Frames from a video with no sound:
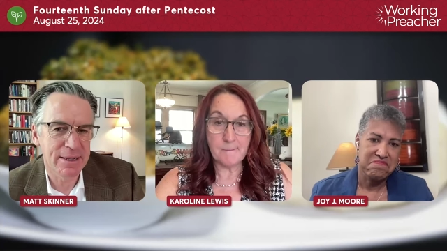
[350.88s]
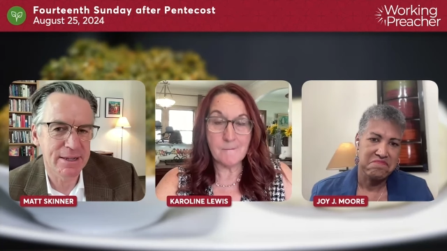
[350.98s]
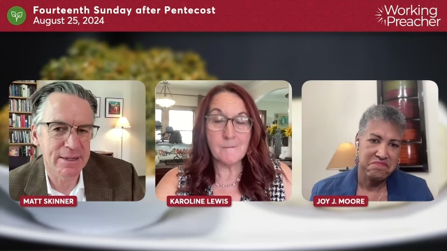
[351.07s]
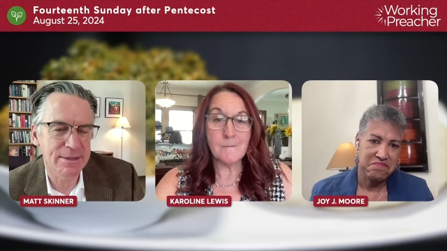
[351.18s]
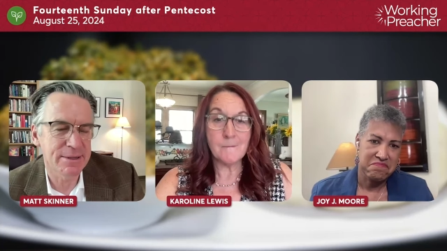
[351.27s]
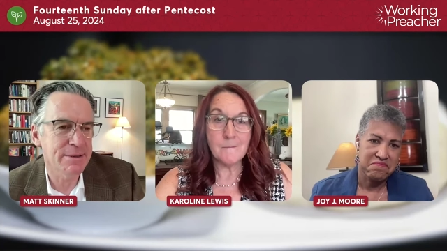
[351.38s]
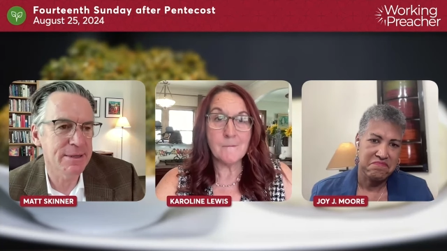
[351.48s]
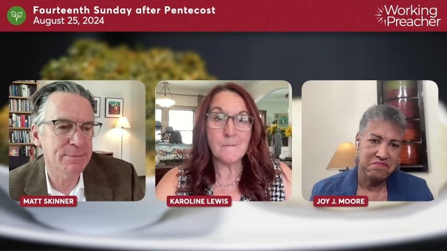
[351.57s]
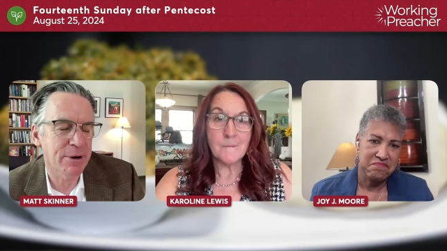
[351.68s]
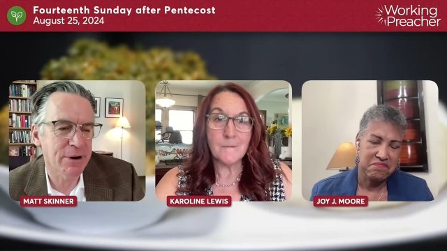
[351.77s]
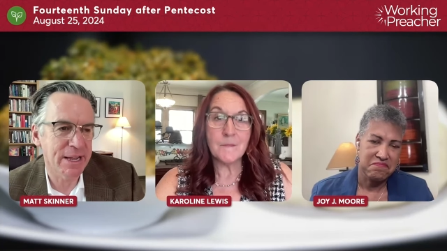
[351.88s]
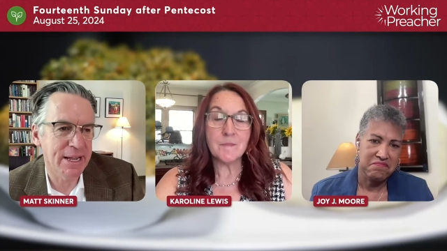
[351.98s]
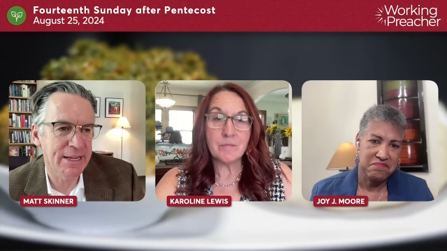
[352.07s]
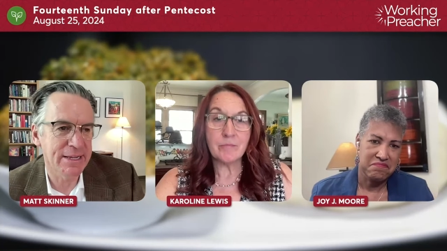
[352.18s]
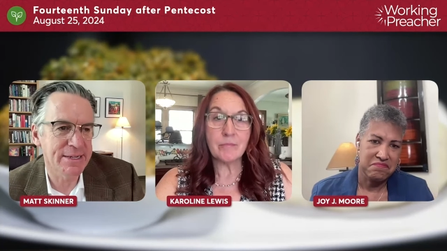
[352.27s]
Speaker 1: in in Mark
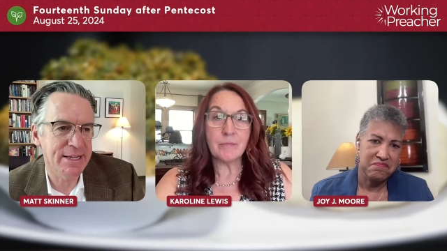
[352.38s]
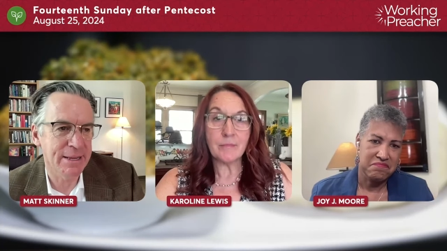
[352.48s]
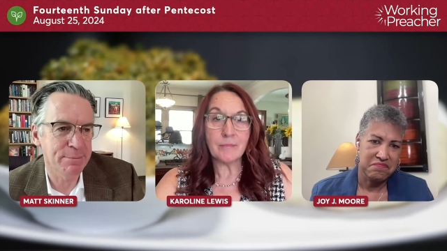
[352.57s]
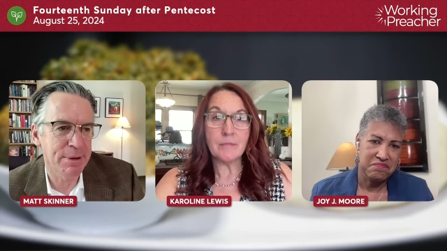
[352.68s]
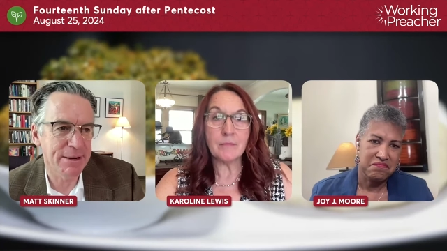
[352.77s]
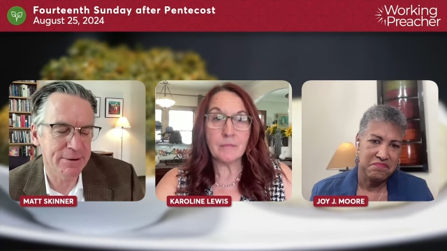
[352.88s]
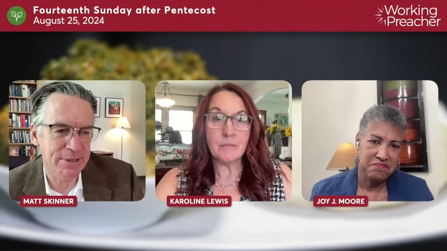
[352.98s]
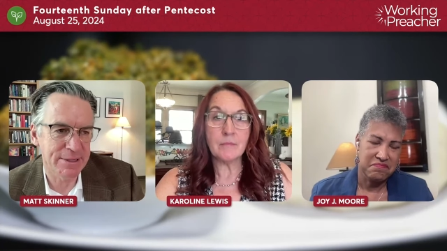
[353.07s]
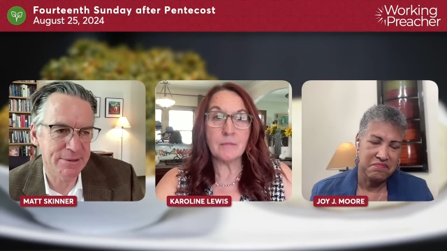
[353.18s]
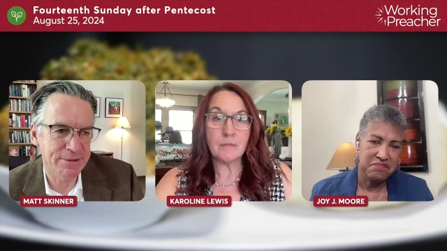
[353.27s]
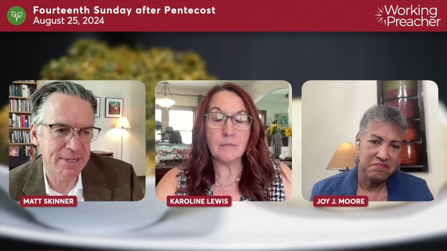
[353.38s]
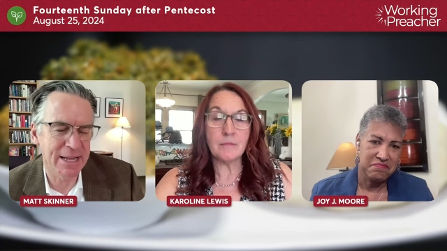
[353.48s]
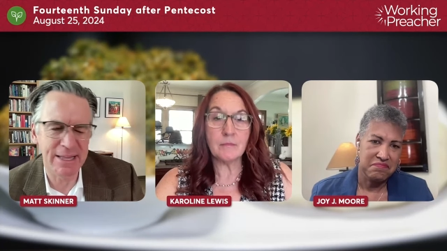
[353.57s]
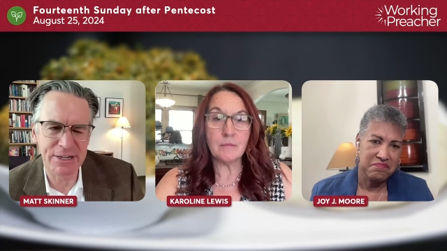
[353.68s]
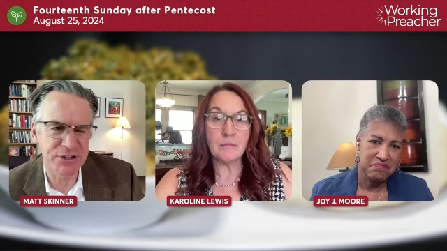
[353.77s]
eight and parallels, and
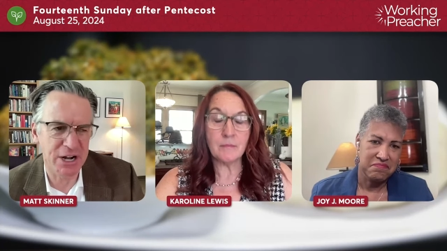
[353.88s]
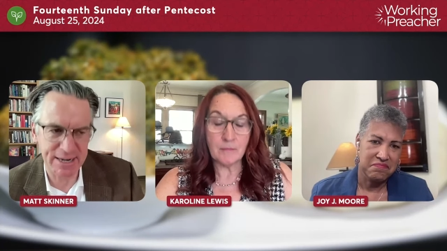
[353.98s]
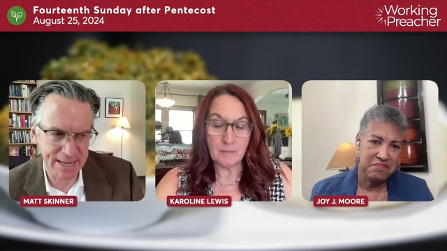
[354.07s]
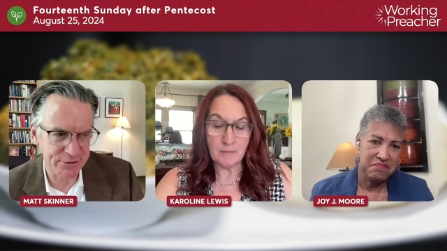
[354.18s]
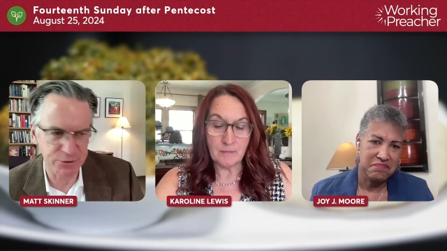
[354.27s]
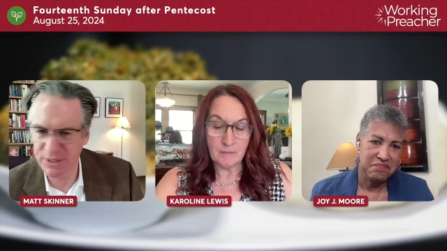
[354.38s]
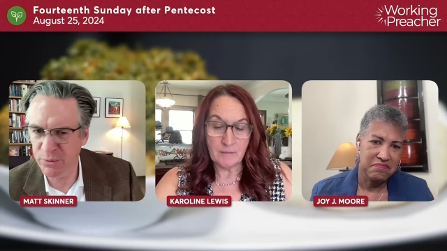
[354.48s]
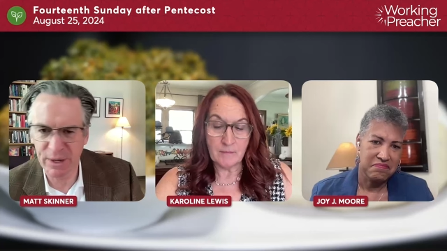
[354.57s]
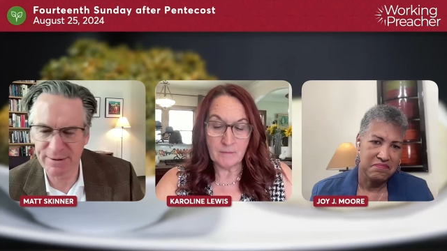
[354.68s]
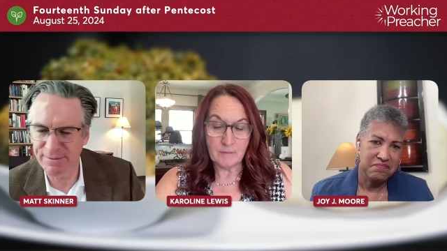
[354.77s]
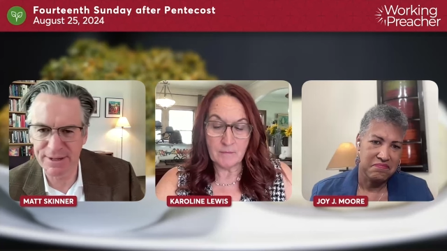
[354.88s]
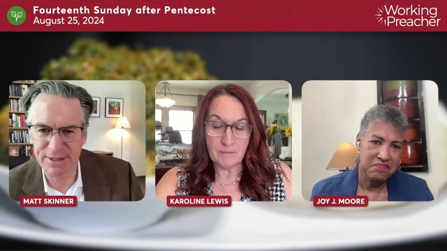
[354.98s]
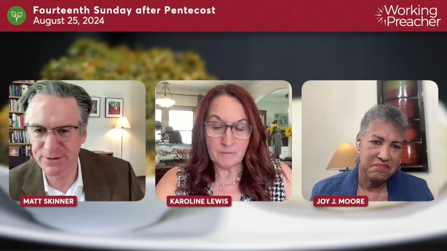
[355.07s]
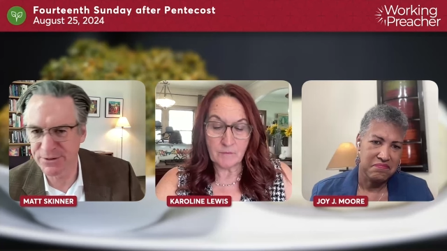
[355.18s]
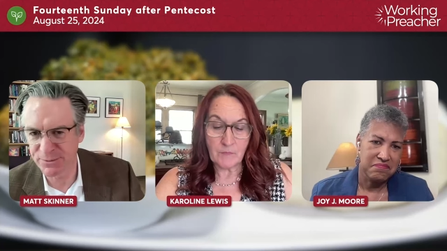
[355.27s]
not like John has only one of
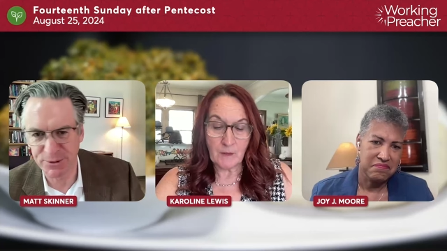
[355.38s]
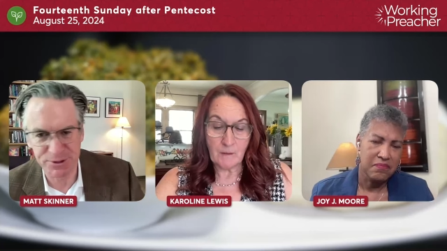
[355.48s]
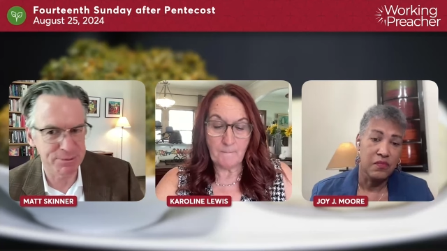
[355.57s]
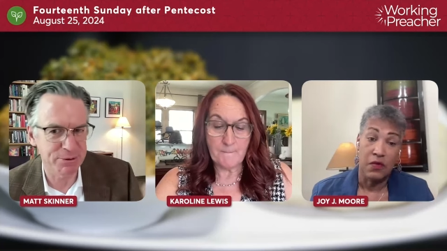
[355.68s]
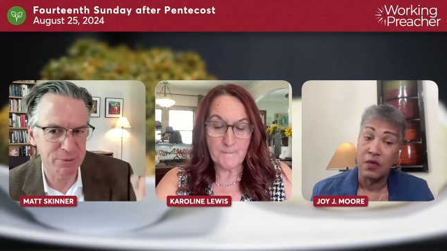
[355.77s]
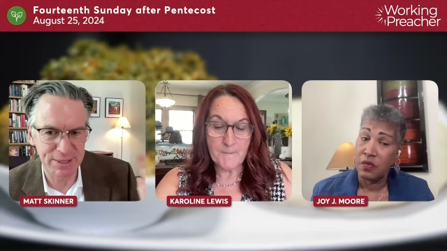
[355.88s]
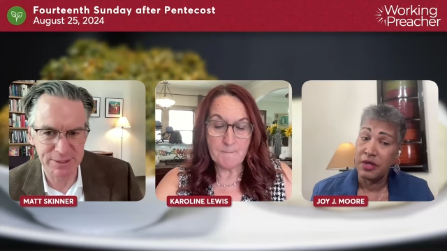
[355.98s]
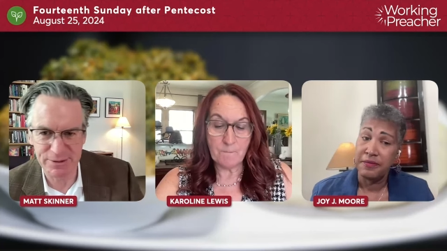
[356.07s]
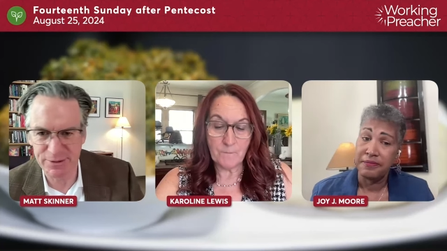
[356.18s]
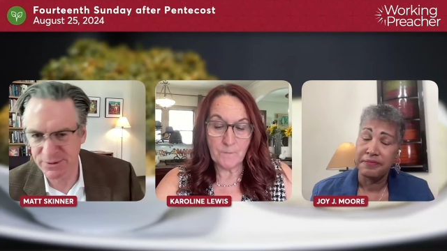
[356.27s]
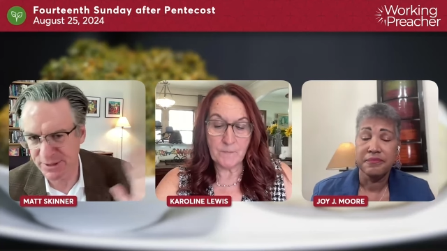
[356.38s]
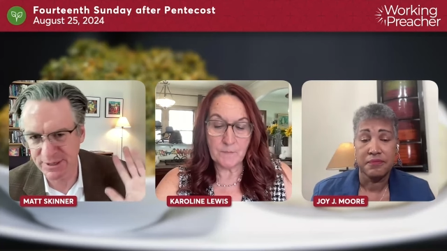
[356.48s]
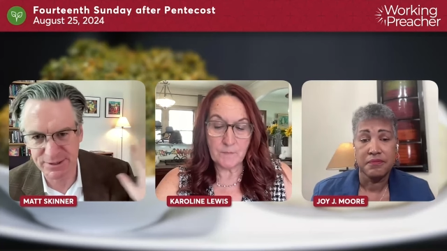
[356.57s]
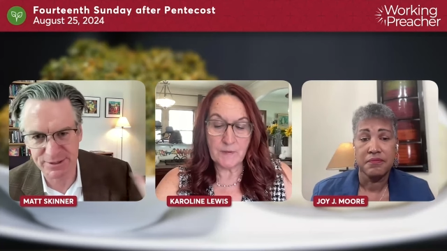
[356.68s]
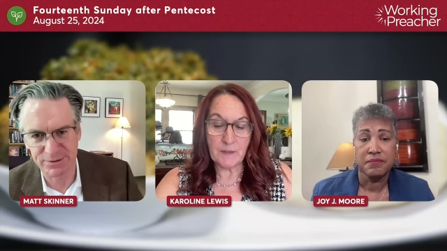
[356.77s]
these. There's multiple ones. There's
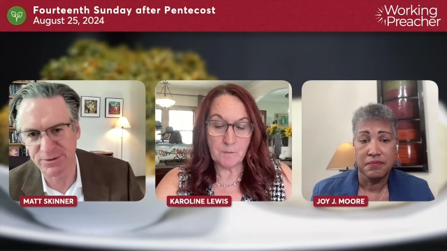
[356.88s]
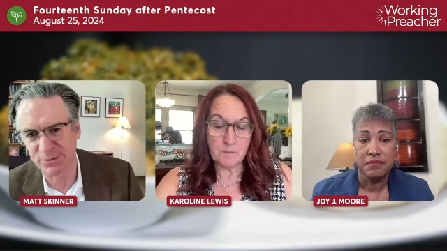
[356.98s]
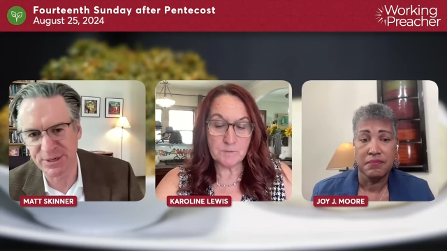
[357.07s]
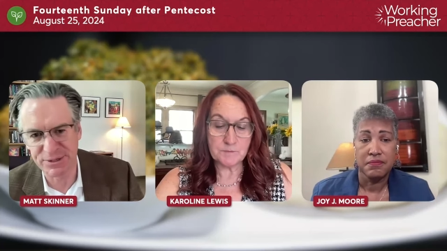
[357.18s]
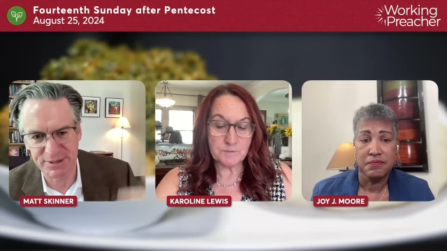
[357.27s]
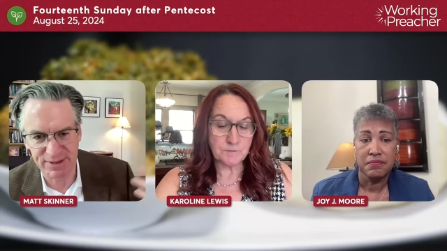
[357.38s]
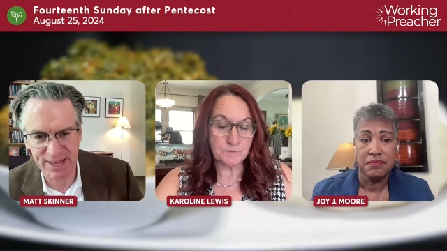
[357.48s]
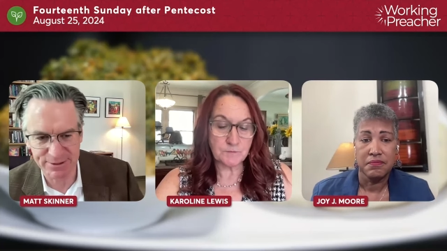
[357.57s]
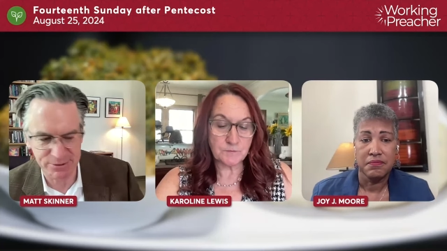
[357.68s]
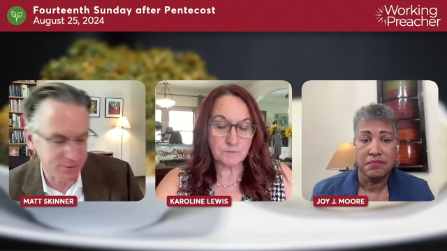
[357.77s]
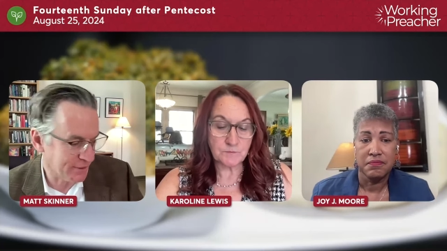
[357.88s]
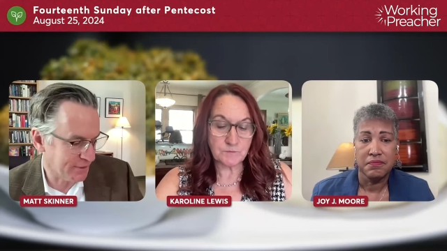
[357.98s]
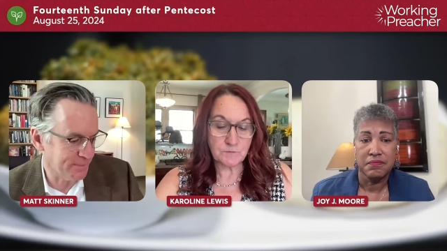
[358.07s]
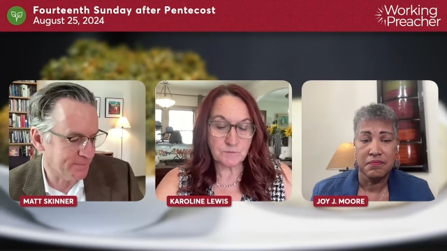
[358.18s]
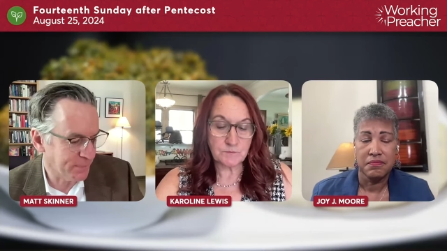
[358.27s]
this. There's yeah. the raising of Lazarus
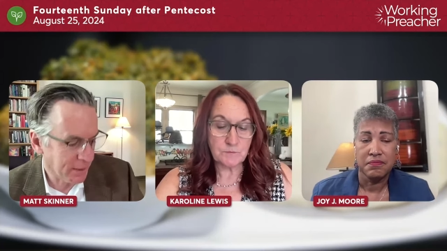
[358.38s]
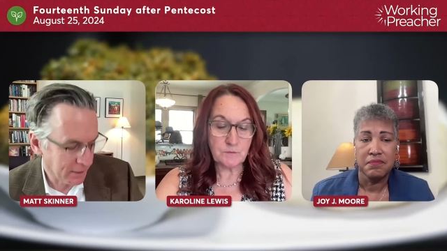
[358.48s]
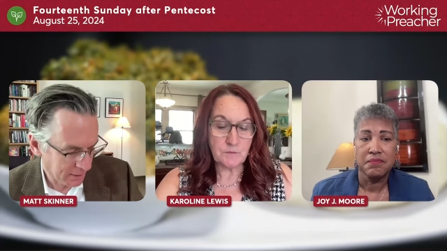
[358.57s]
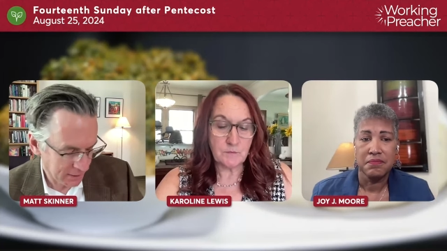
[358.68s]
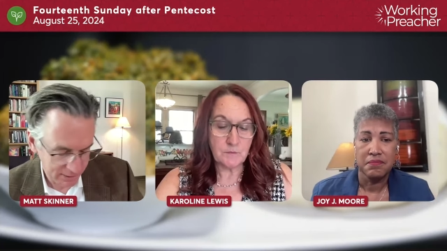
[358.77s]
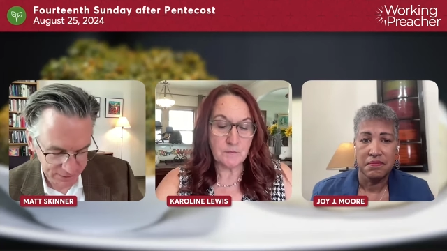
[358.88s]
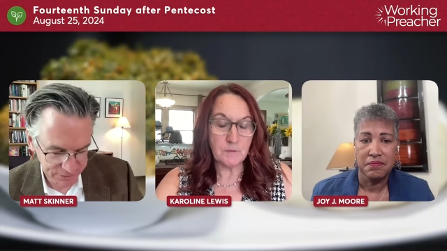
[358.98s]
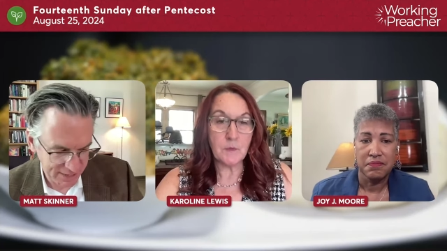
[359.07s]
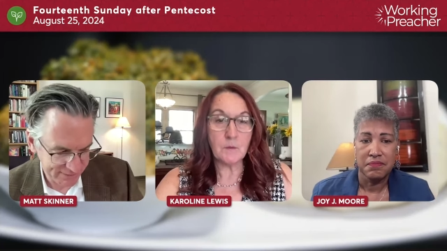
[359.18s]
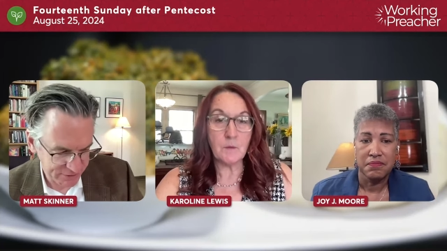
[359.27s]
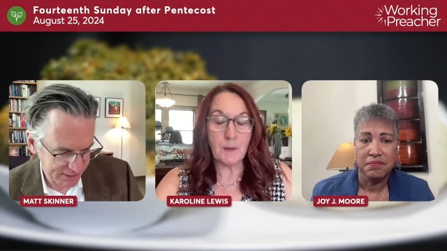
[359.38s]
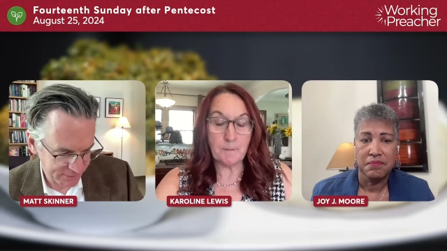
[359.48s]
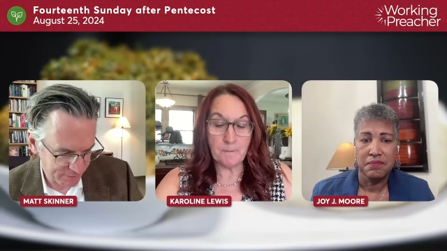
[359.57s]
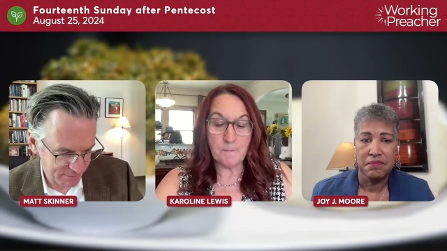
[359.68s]
and his conversation right. with